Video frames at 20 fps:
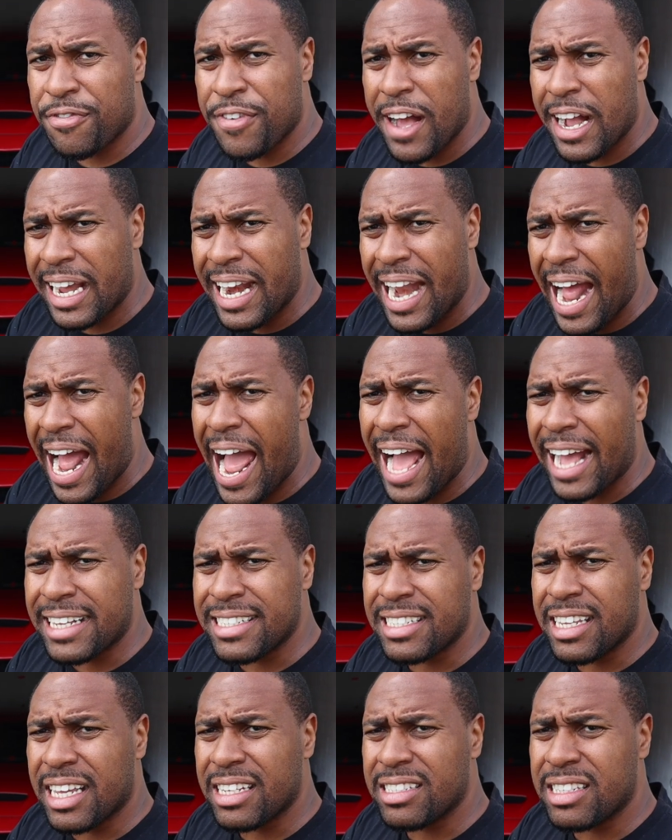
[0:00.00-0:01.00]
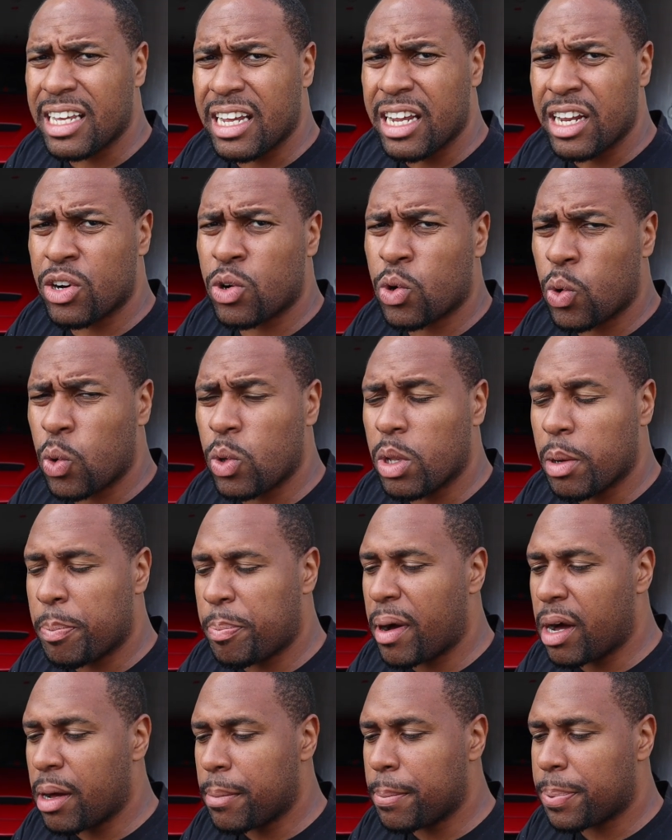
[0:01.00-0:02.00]
if I can access the intercooler
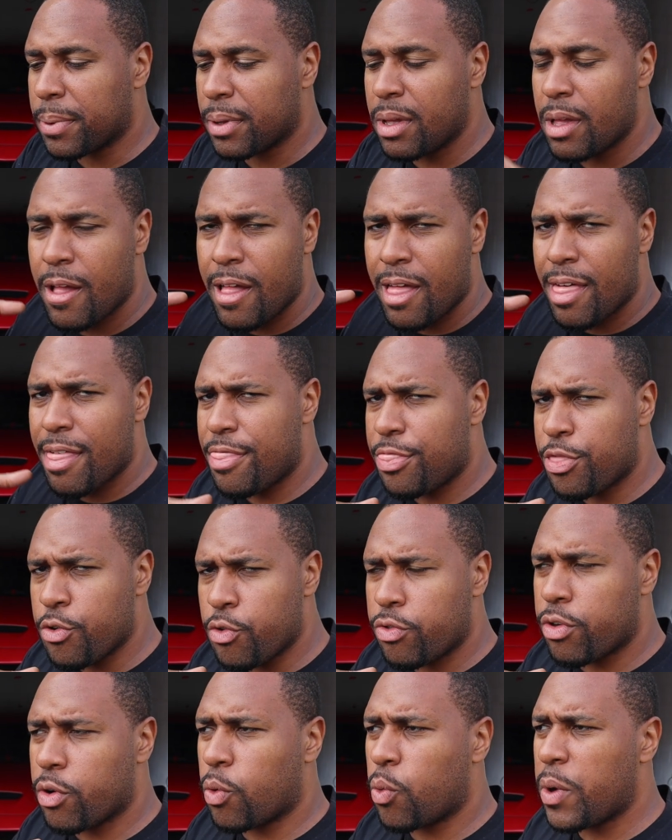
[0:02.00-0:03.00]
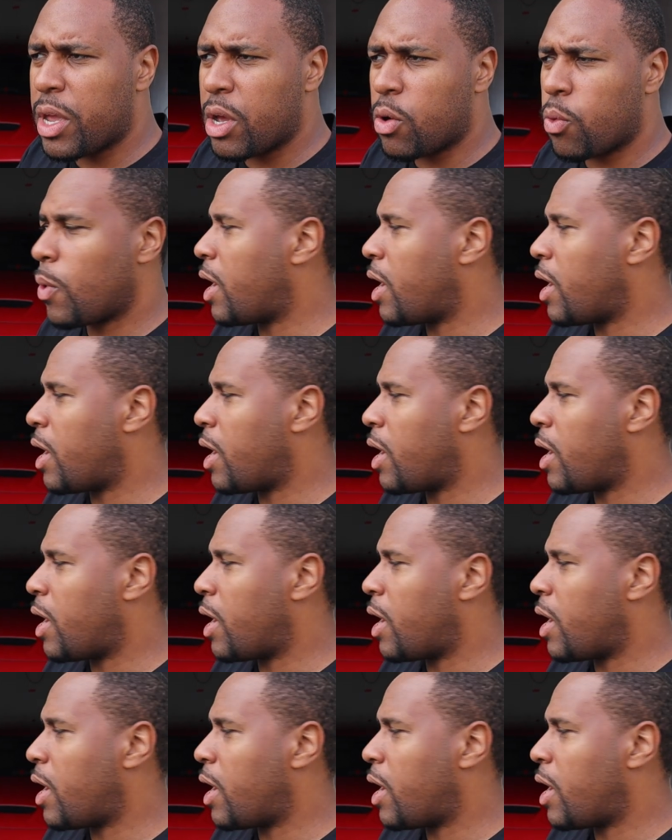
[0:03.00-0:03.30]
pump through the wheel